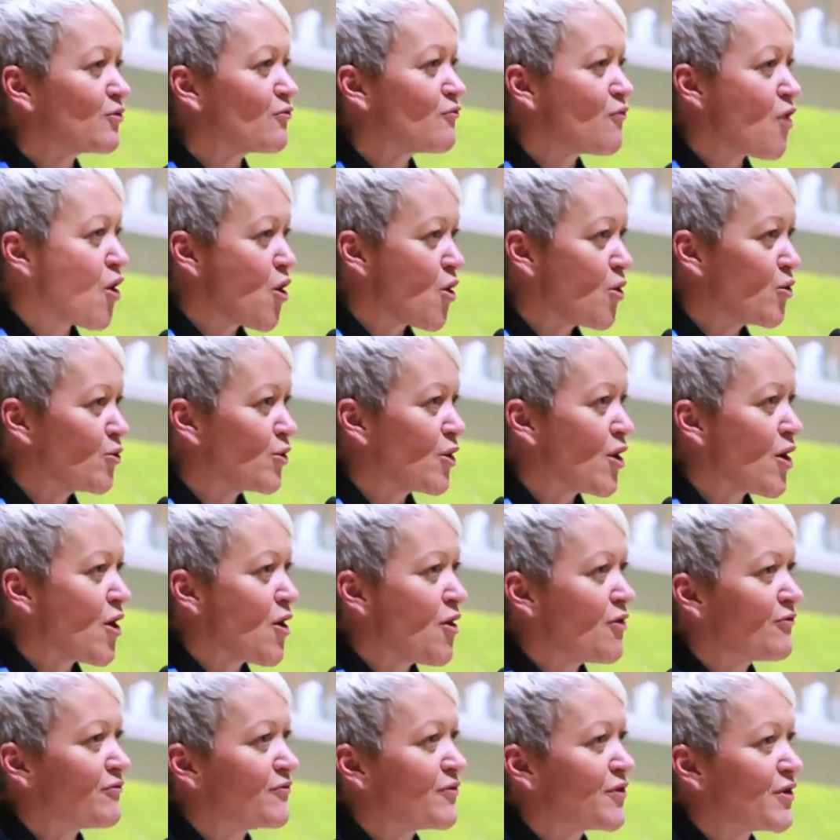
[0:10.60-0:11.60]
the role
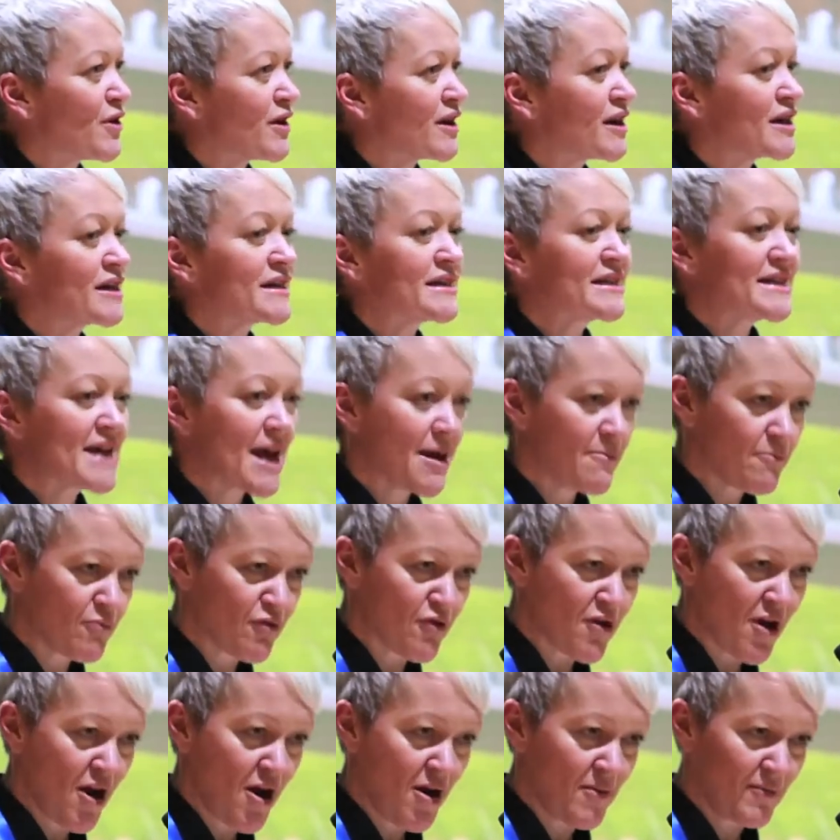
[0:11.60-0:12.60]
of the
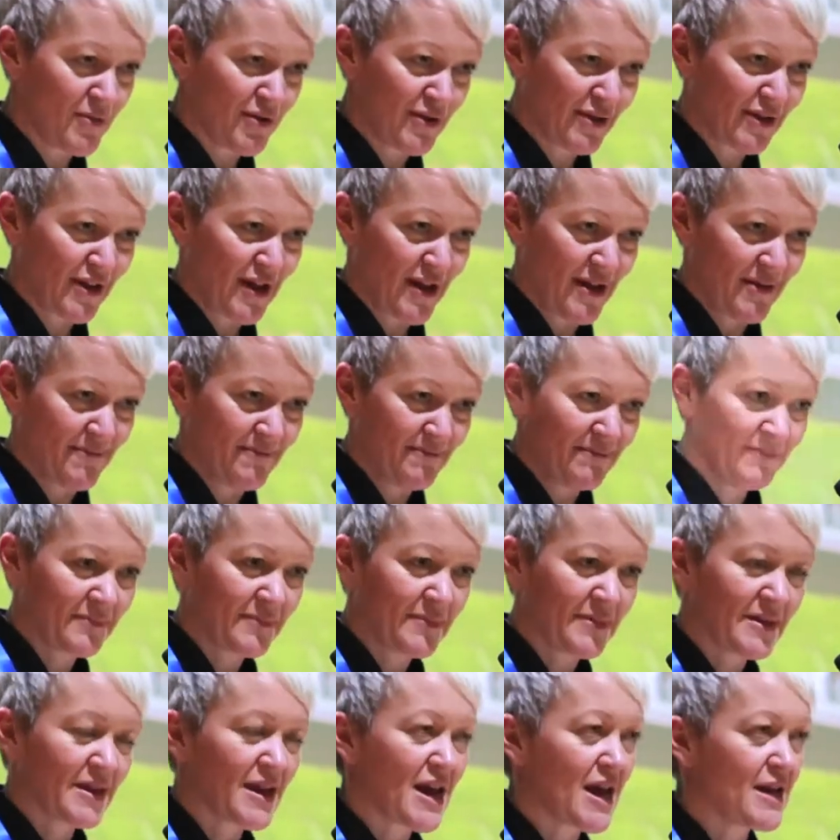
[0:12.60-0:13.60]
Contemporary Art Museum
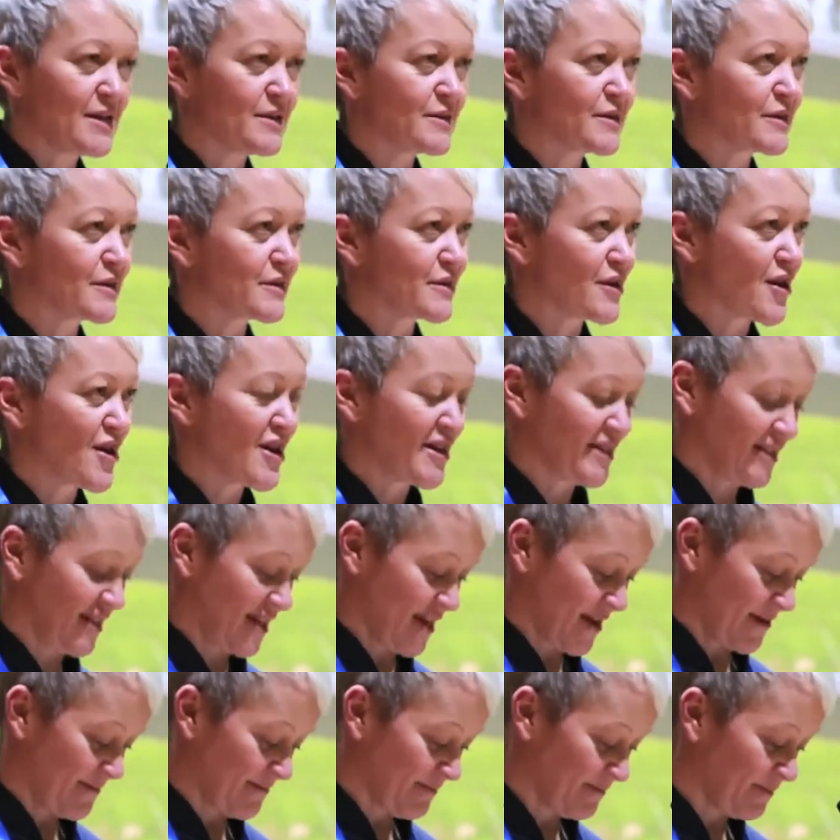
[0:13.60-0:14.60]
in
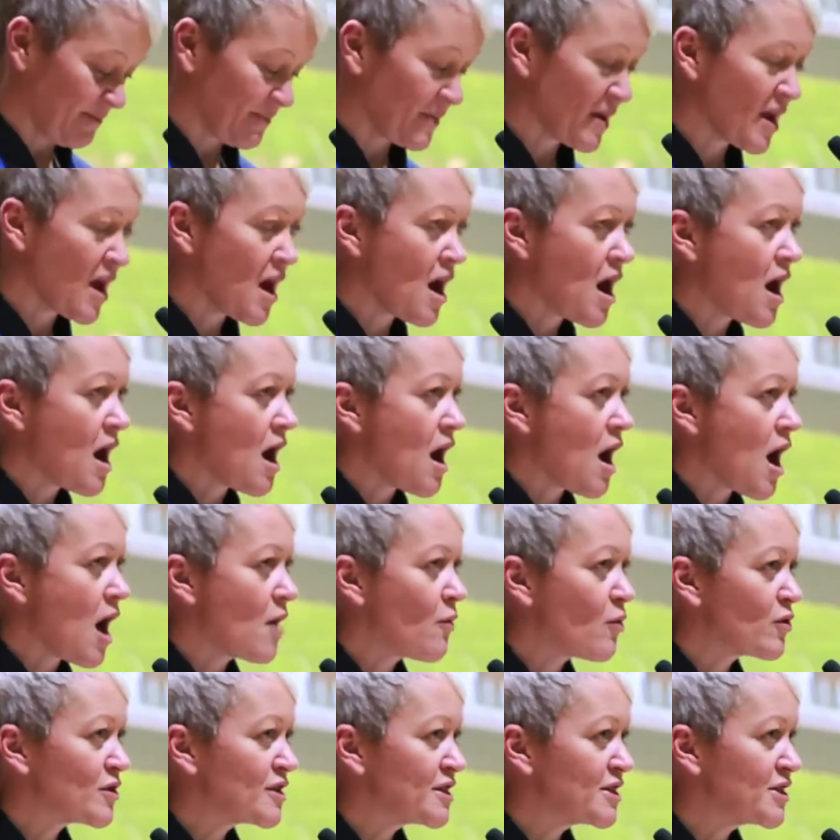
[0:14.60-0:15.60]
society. I
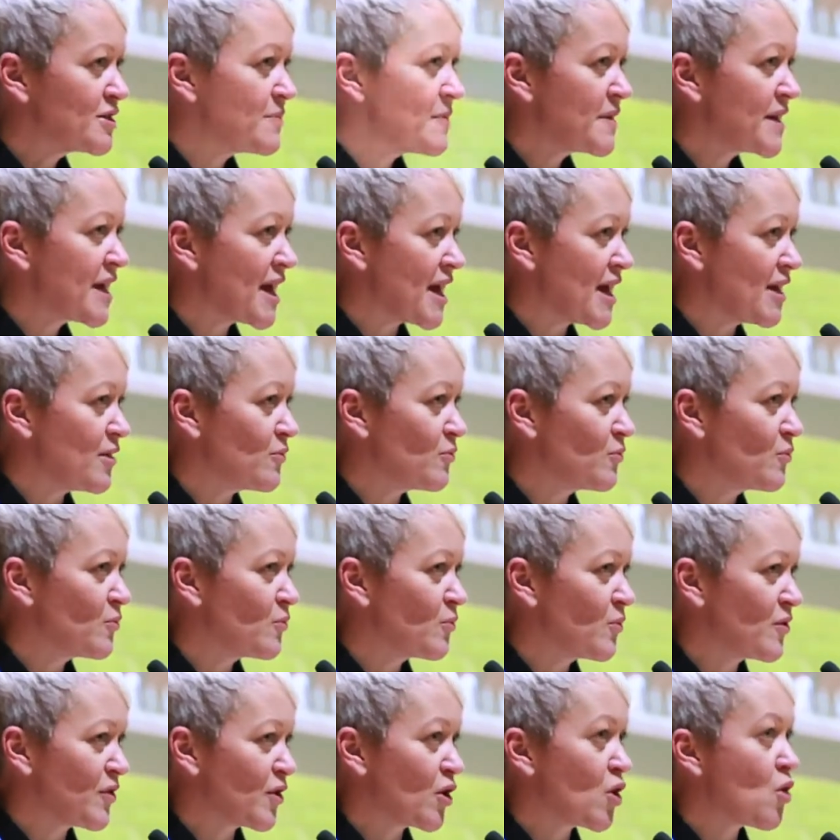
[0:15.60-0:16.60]
wanted to begin
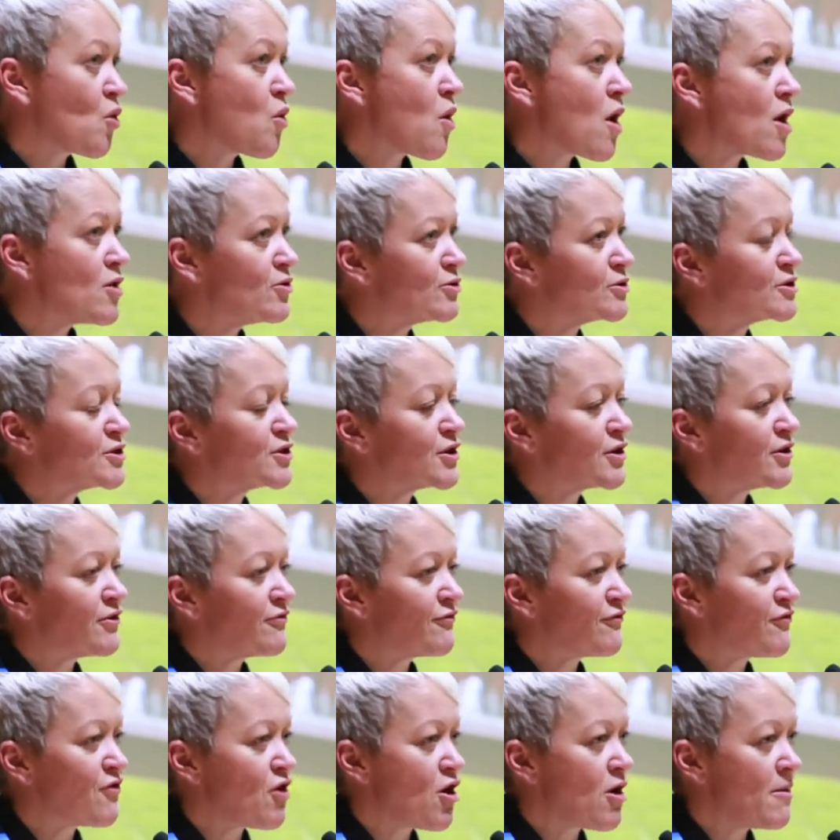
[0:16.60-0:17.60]
with a quote
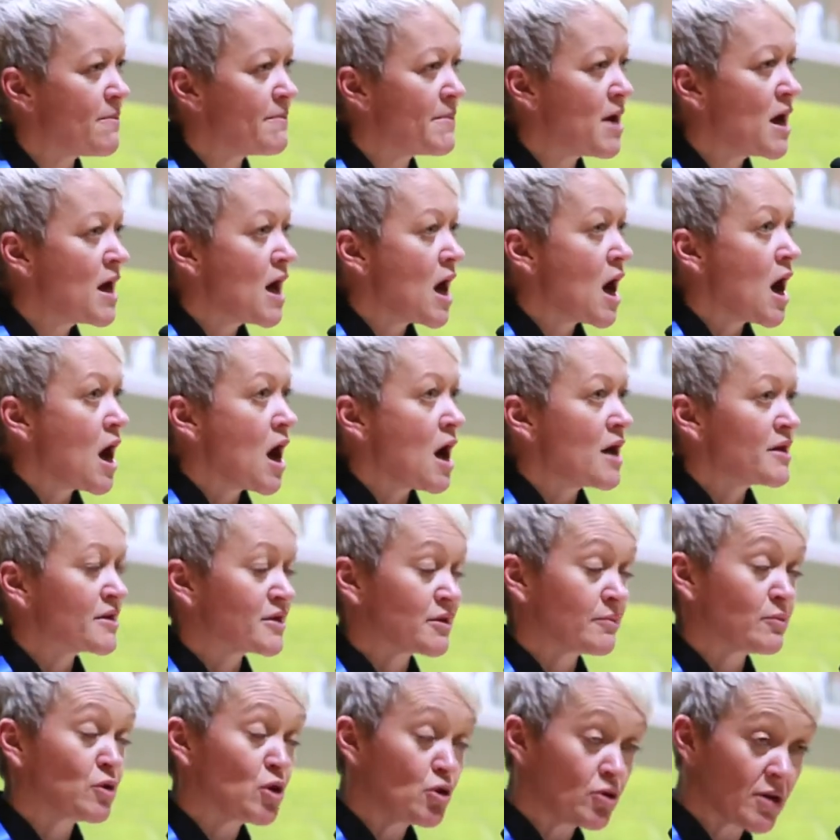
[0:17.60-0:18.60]
from
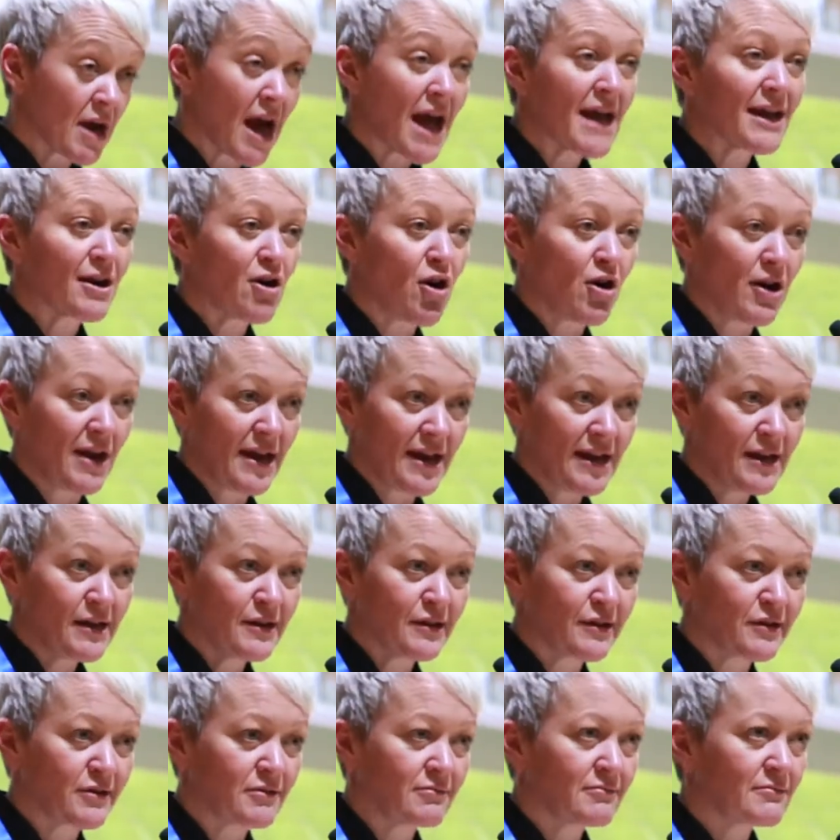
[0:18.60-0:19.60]
some UK
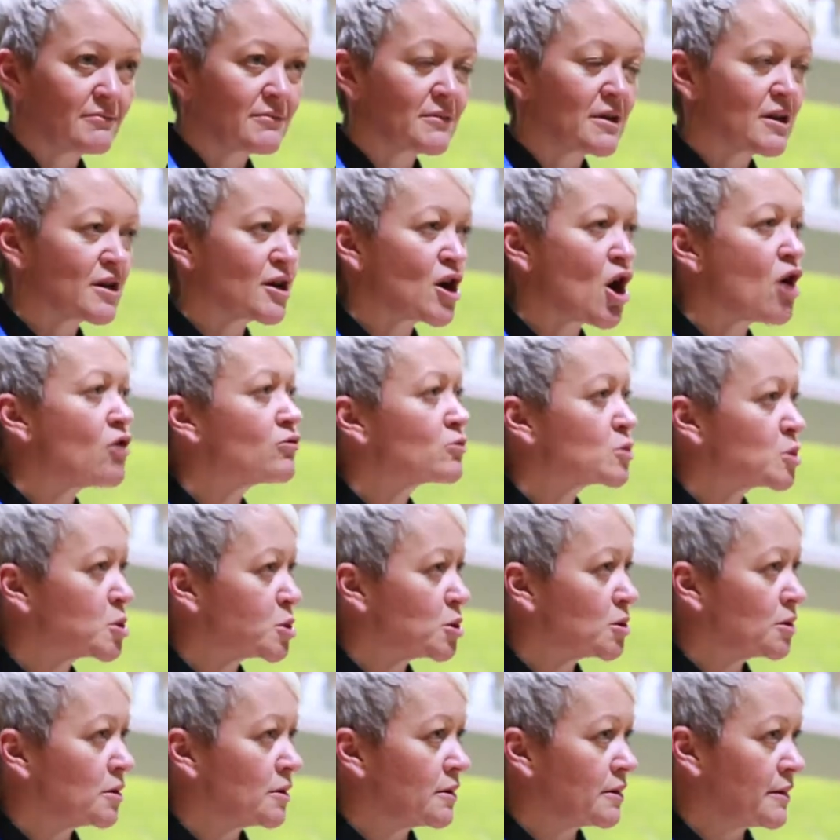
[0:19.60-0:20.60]
colleagues,
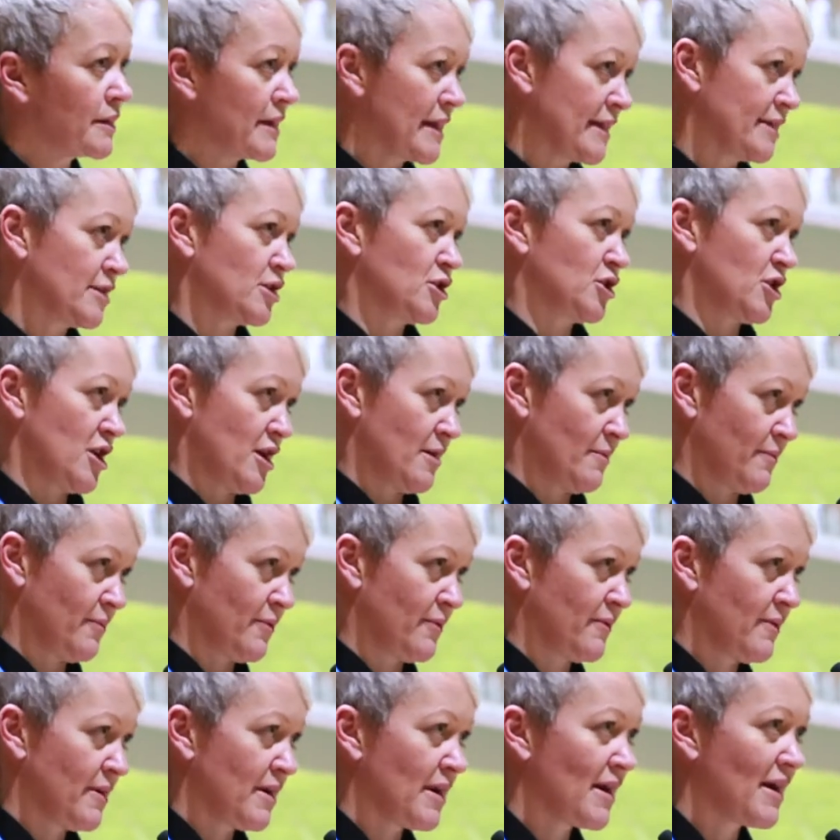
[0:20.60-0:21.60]
cultural leadership
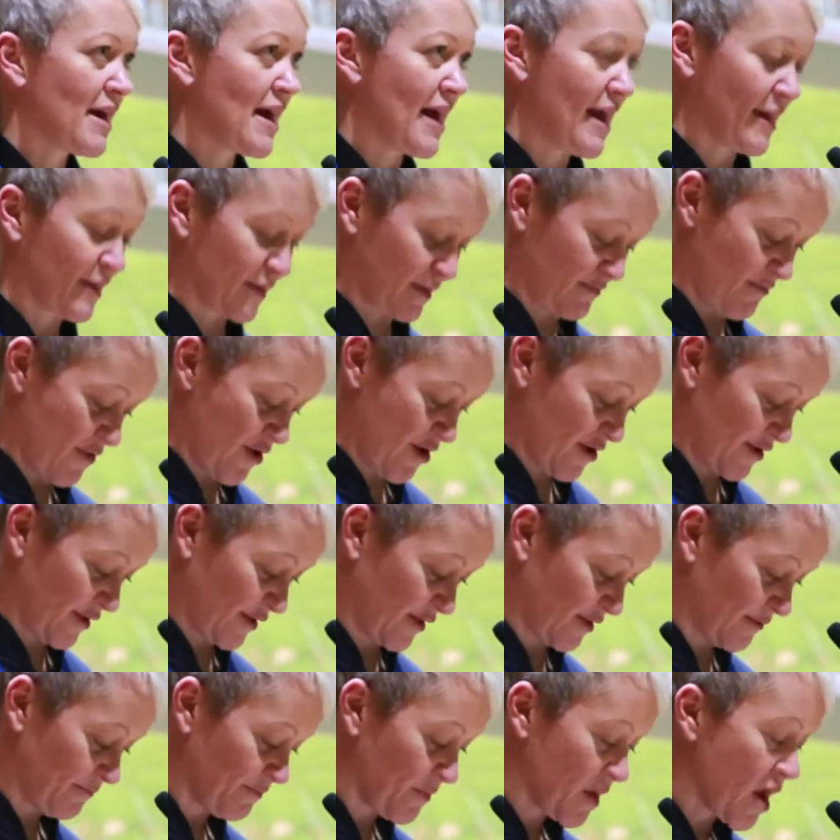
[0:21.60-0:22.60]

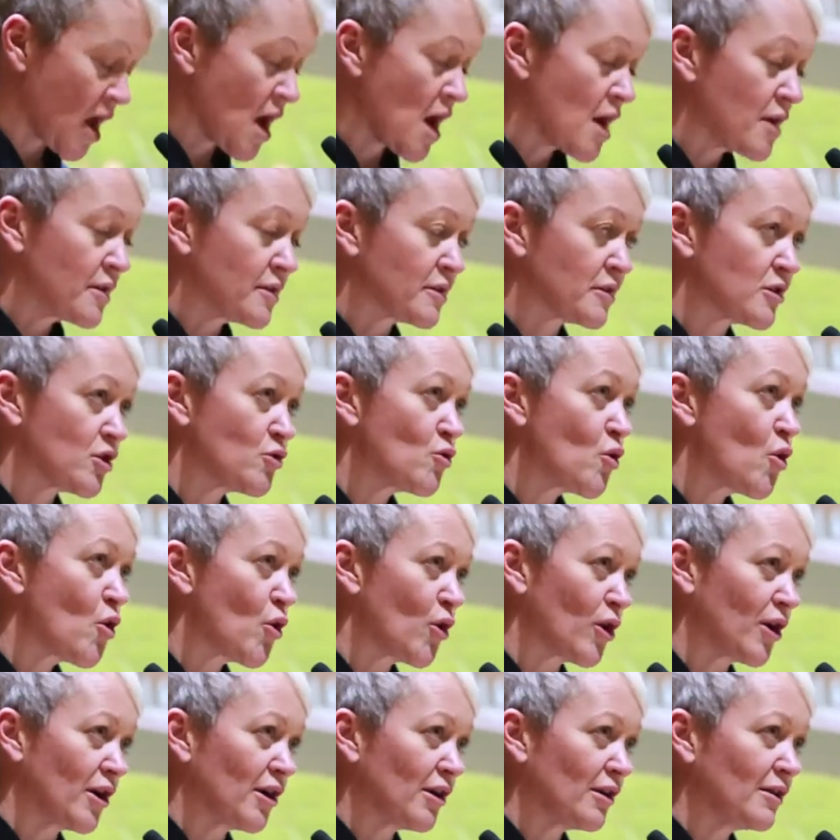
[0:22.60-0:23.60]
experts, Sue
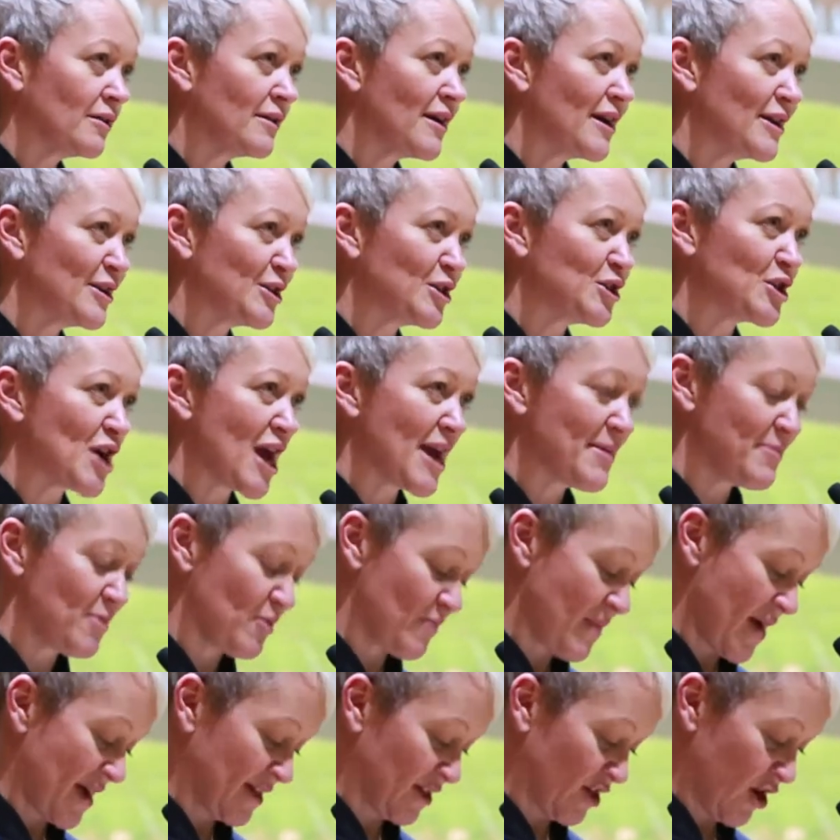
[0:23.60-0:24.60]
Hoyle and Jamie
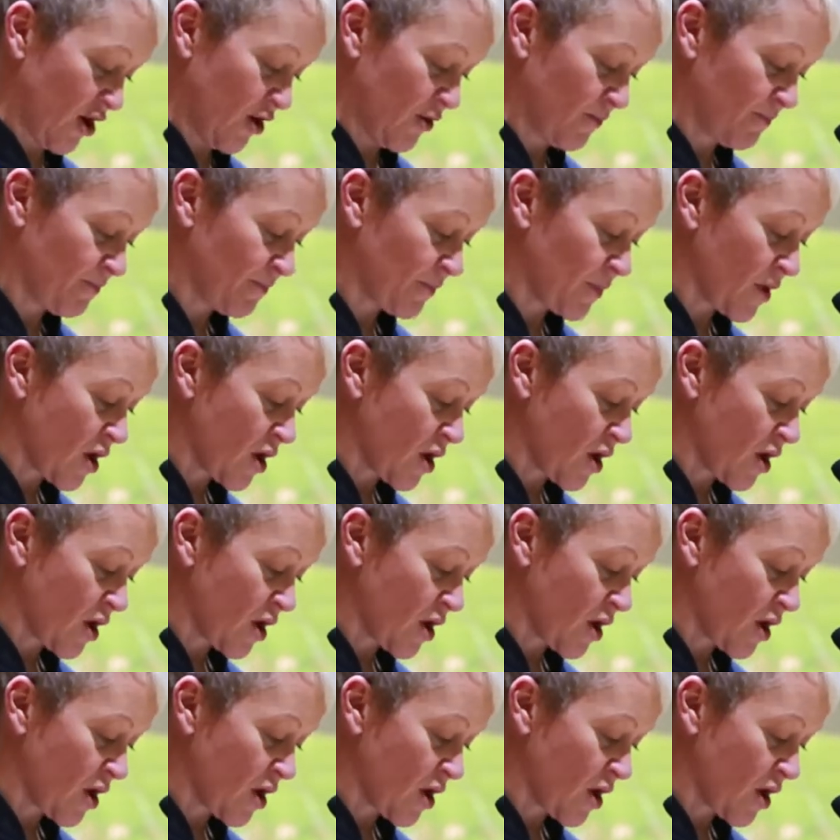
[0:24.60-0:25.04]
Beddoe,